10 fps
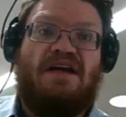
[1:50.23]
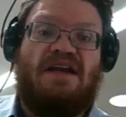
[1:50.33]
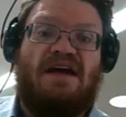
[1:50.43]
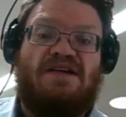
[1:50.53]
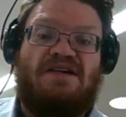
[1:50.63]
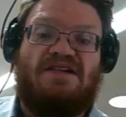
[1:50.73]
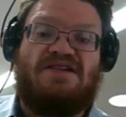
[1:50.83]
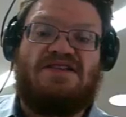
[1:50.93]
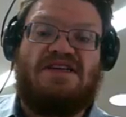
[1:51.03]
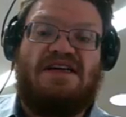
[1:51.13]
Now you can
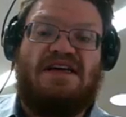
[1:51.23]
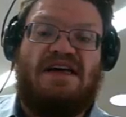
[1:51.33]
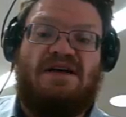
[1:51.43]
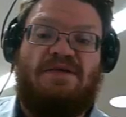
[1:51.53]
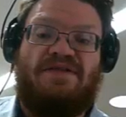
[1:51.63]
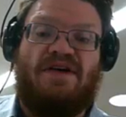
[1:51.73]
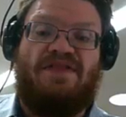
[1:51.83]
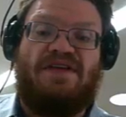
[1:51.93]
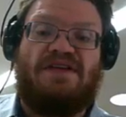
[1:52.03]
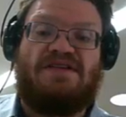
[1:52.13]
see here we've got
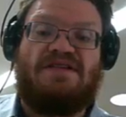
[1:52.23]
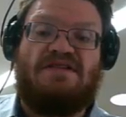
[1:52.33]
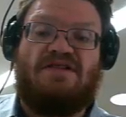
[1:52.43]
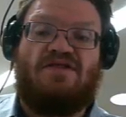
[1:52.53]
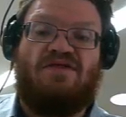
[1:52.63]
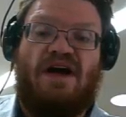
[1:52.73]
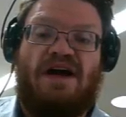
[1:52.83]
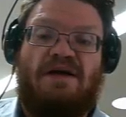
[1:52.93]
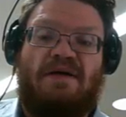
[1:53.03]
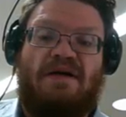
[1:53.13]
these
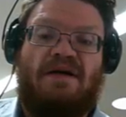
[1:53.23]
grey